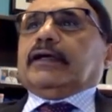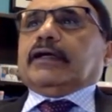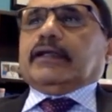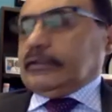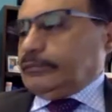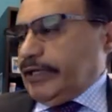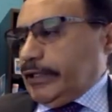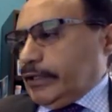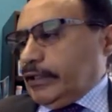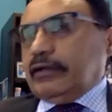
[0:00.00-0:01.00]
let
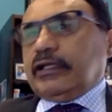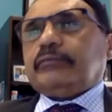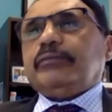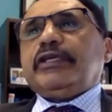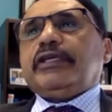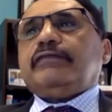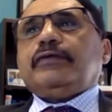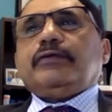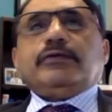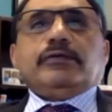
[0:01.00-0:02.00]
me give
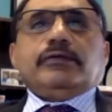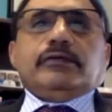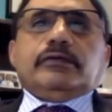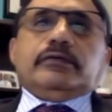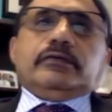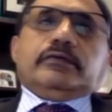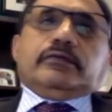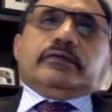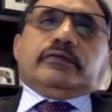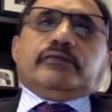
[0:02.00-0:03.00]
you
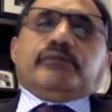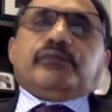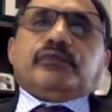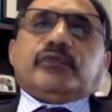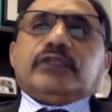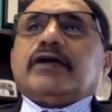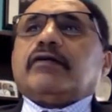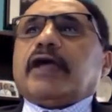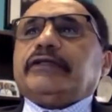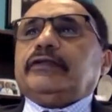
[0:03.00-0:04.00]
the
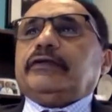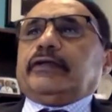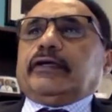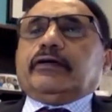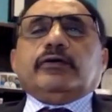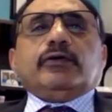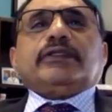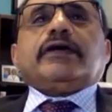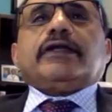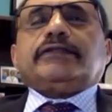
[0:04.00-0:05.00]
criteria or the
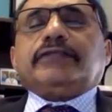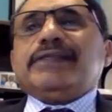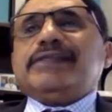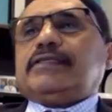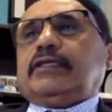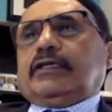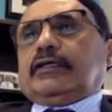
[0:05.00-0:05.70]
characteristic